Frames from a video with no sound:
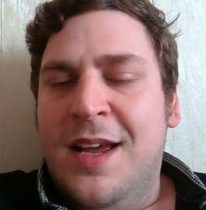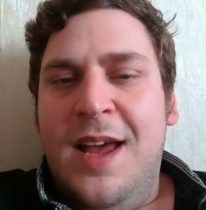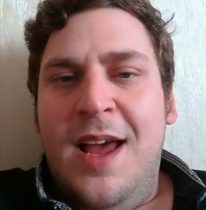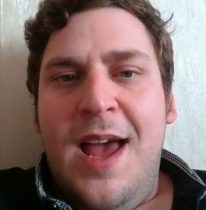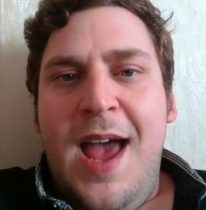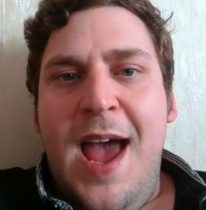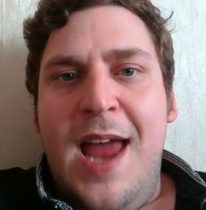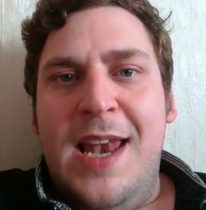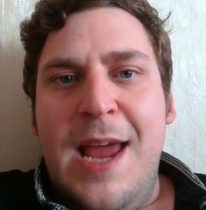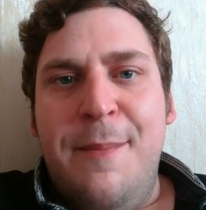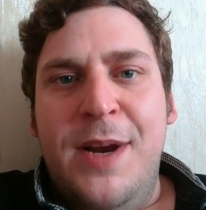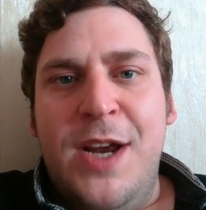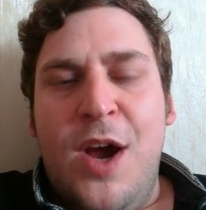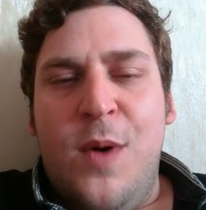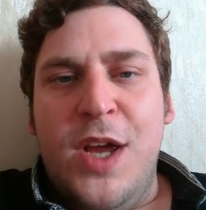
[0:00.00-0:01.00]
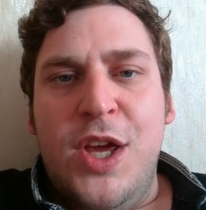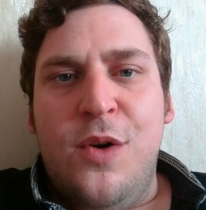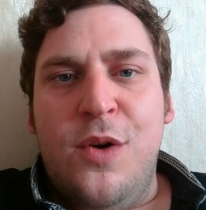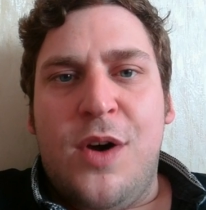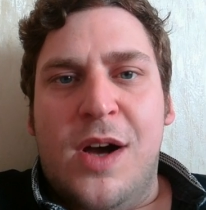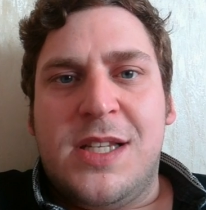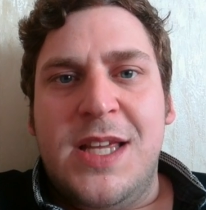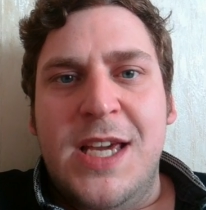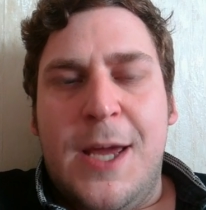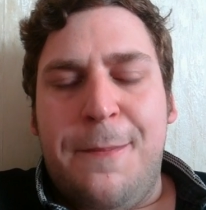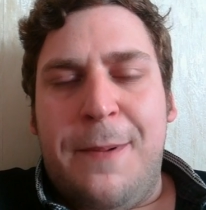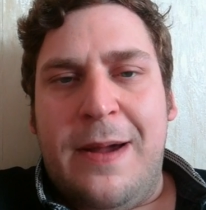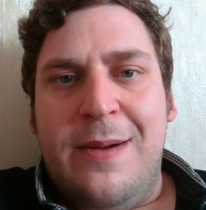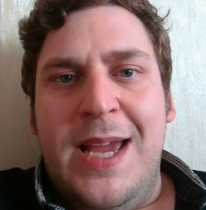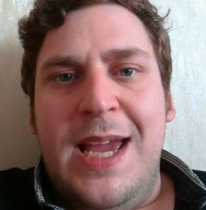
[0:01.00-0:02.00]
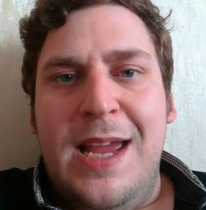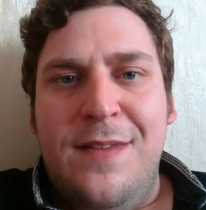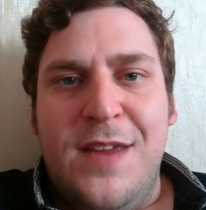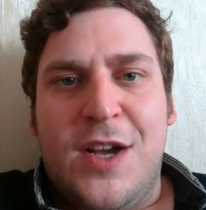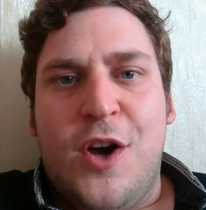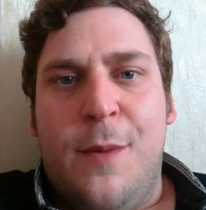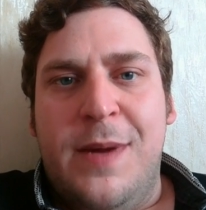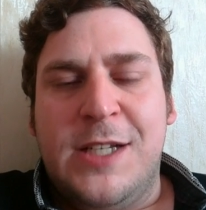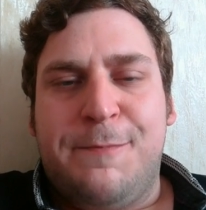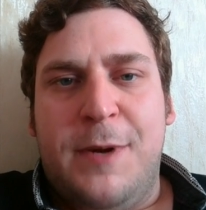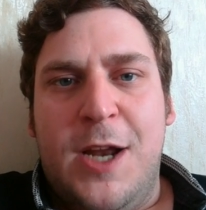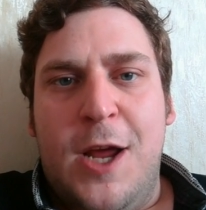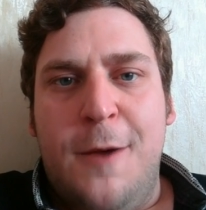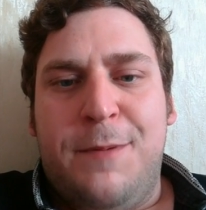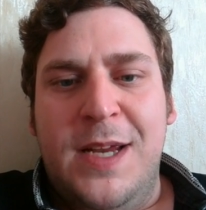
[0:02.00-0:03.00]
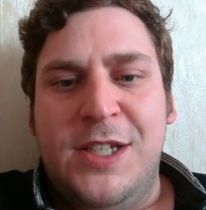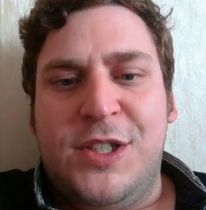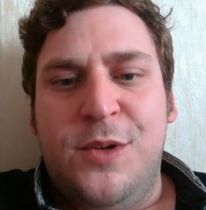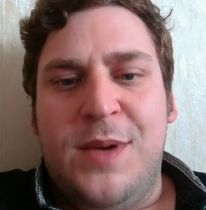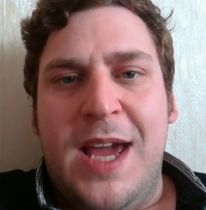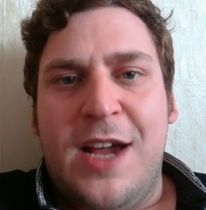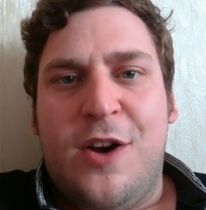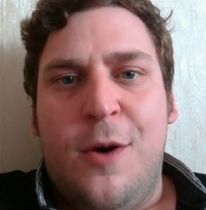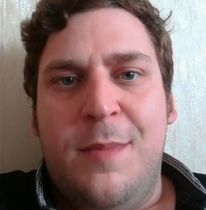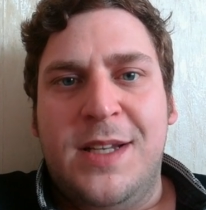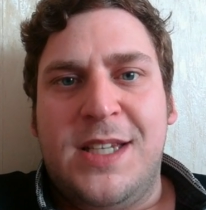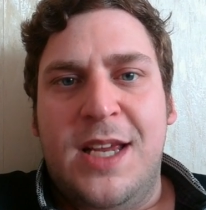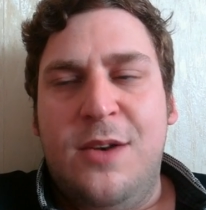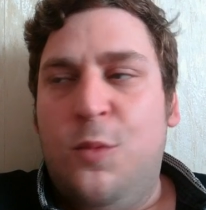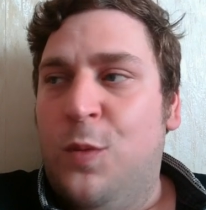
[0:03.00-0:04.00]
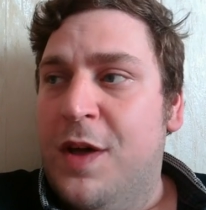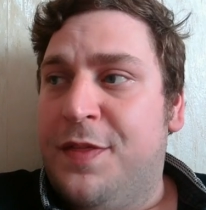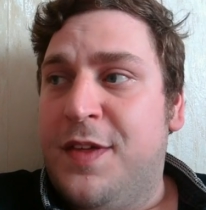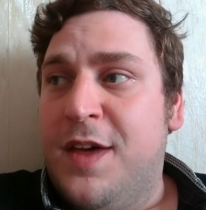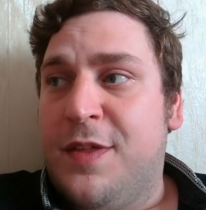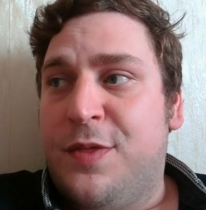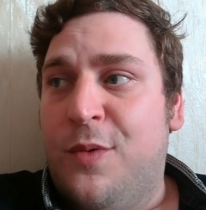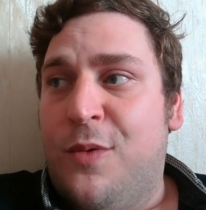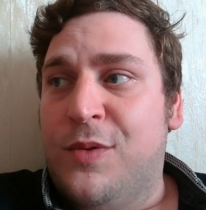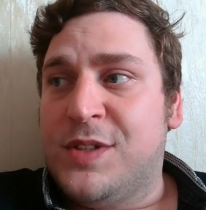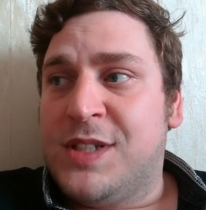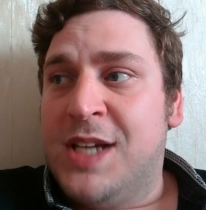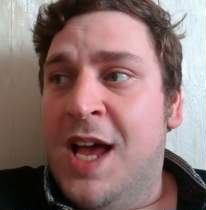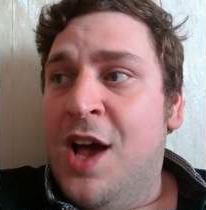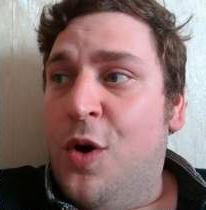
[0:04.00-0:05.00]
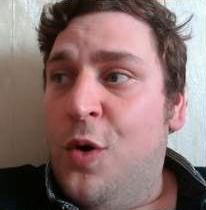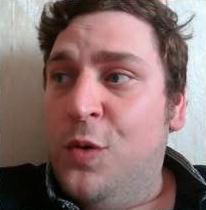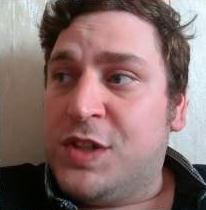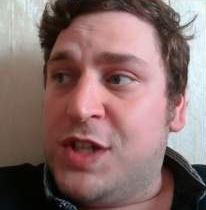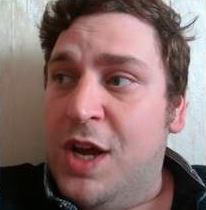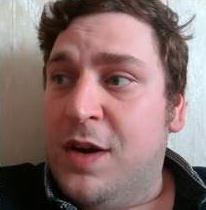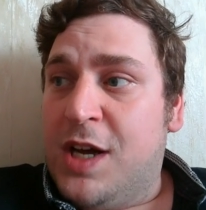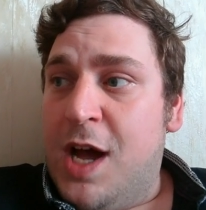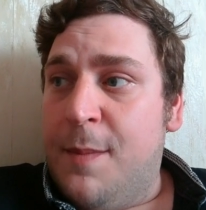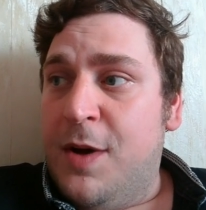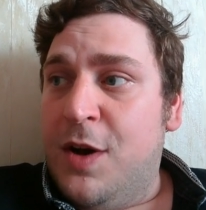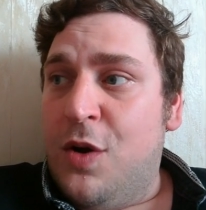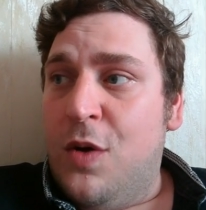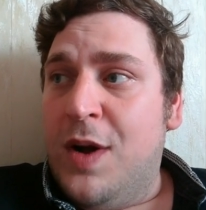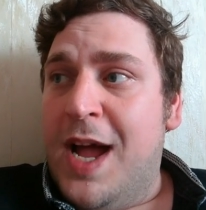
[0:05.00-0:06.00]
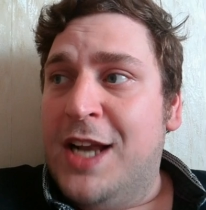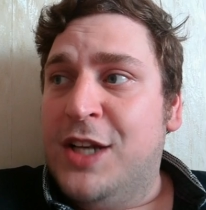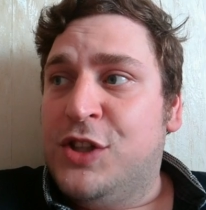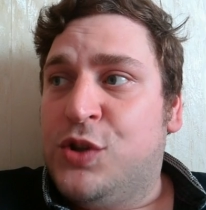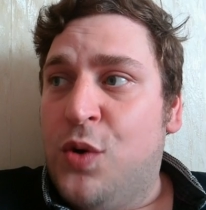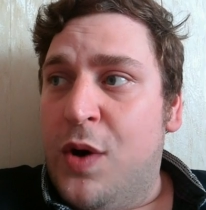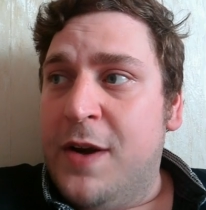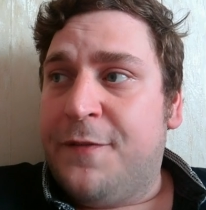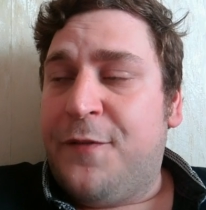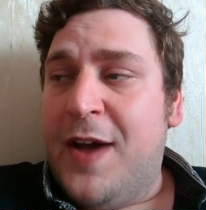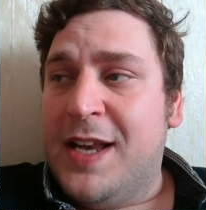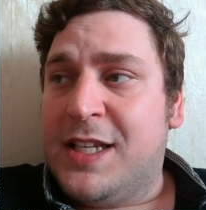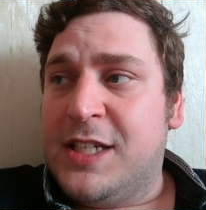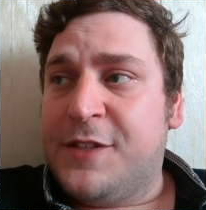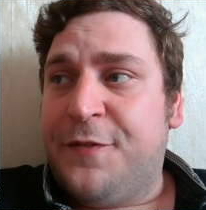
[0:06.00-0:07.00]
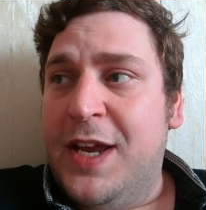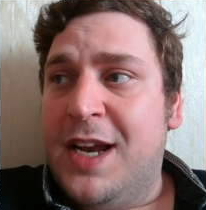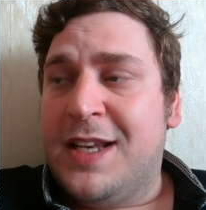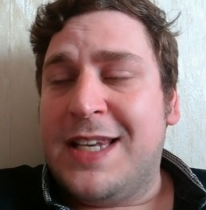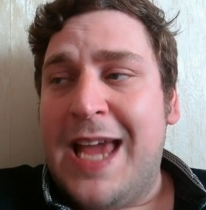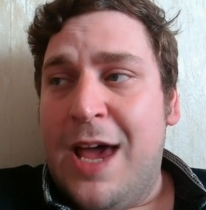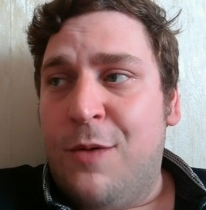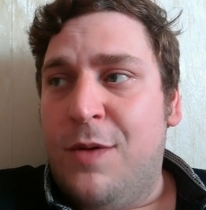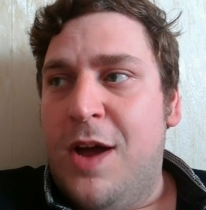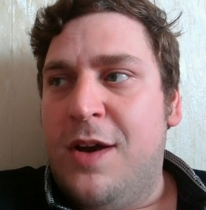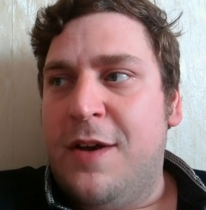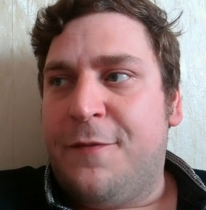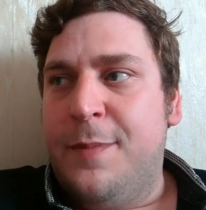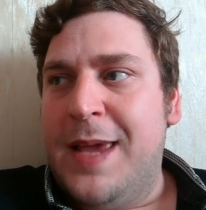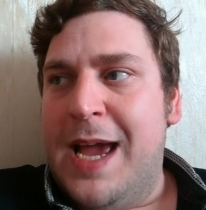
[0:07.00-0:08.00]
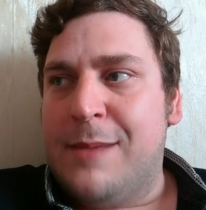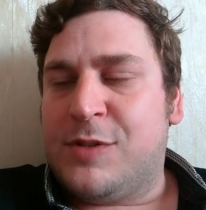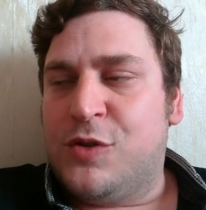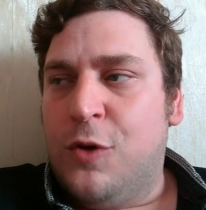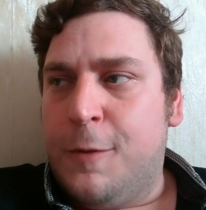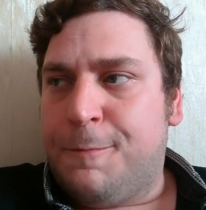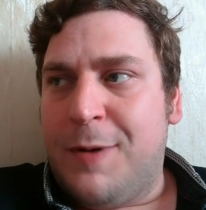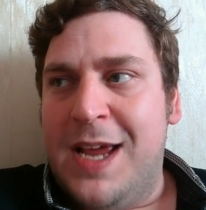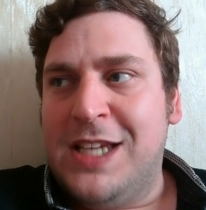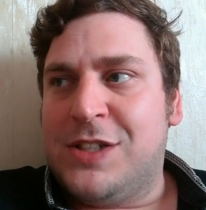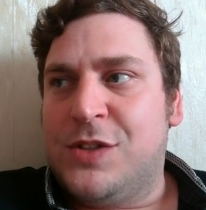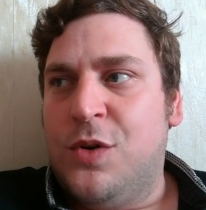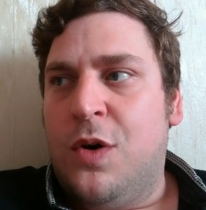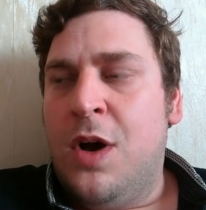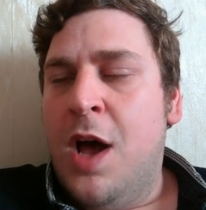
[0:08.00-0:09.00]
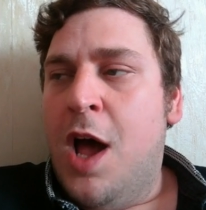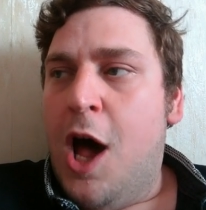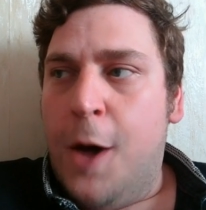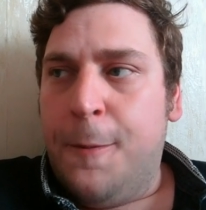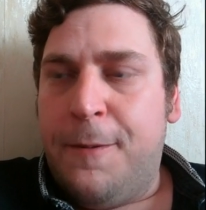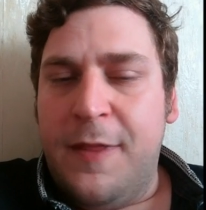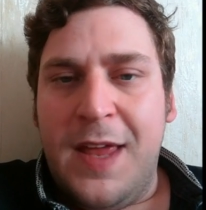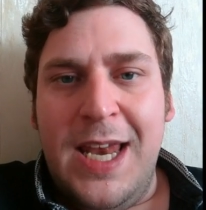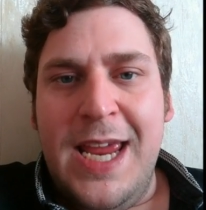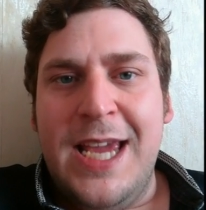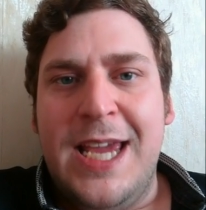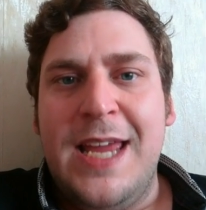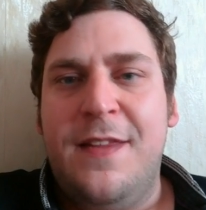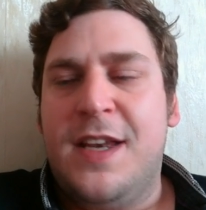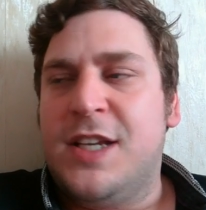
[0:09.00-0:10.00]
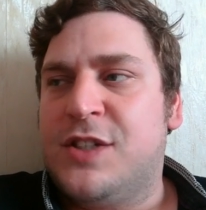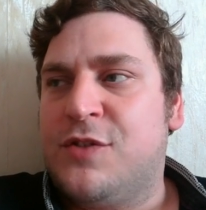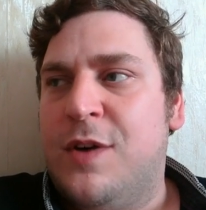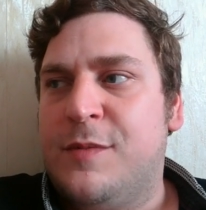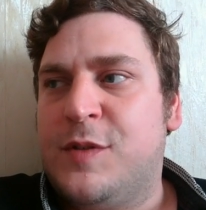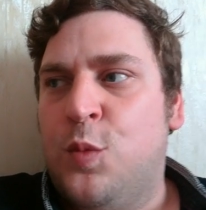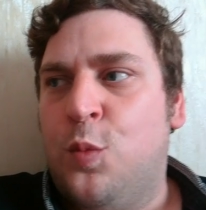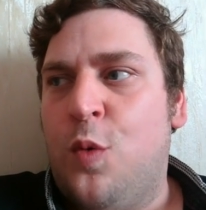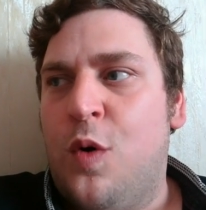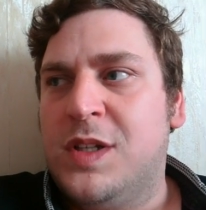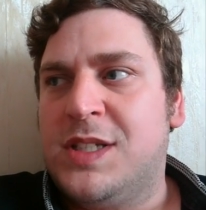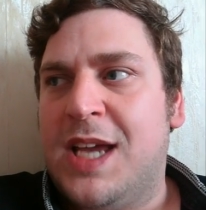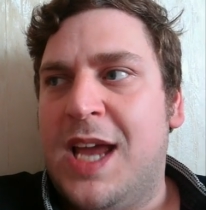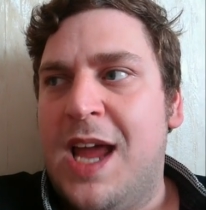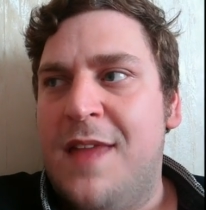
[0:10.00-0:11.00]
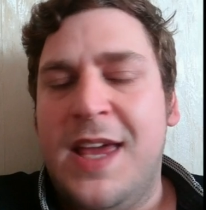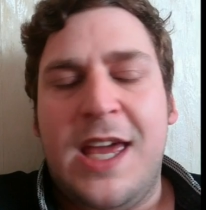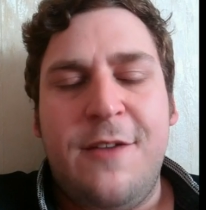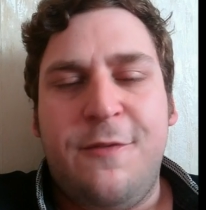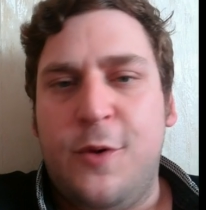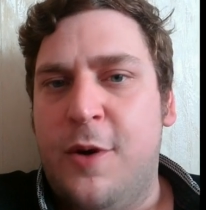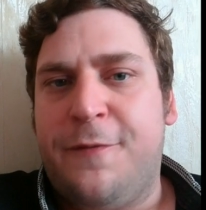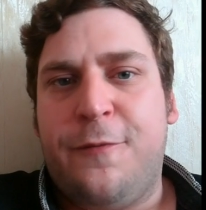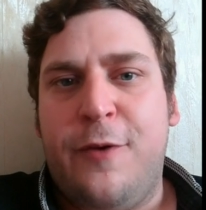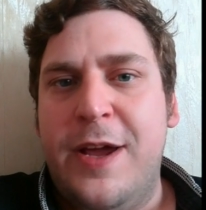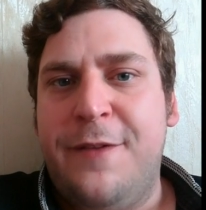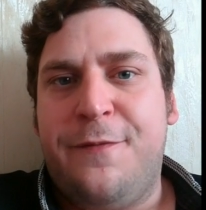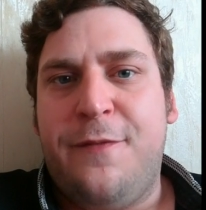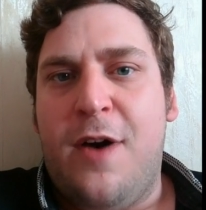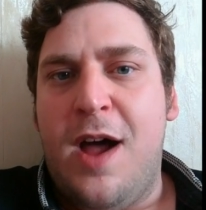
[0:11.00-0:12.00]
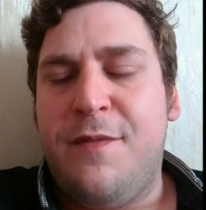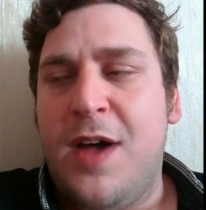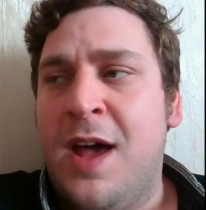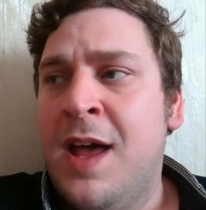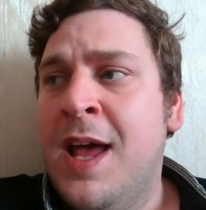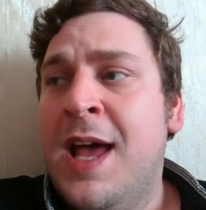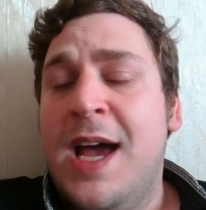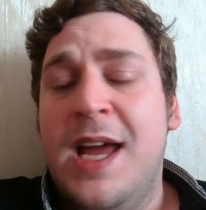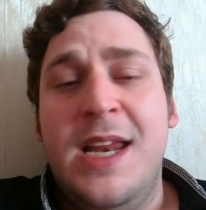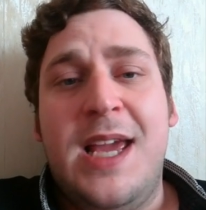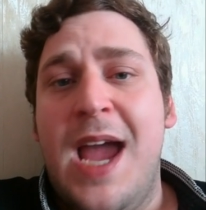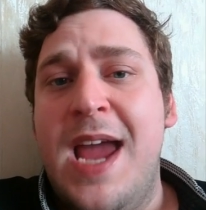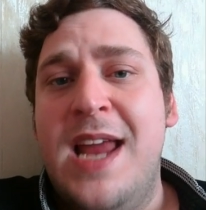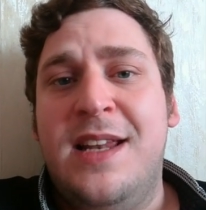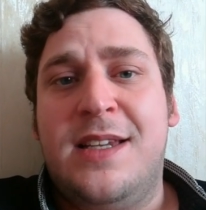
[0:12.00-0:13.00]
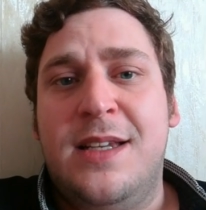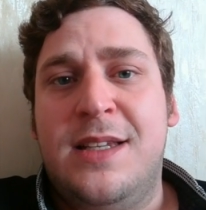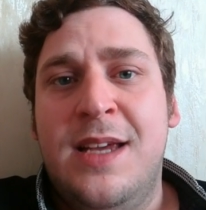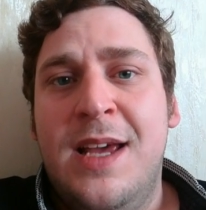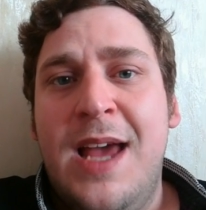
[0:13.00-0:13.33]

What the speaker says: Let me know what you guys think about it in the comments below. Please do get commenting with your thoughts. Also, come along and join Fantasy Feeder. Download it from the App Store, the Play Store. I'll put the link in the description. Once again, they give you a free $5 and you get entered.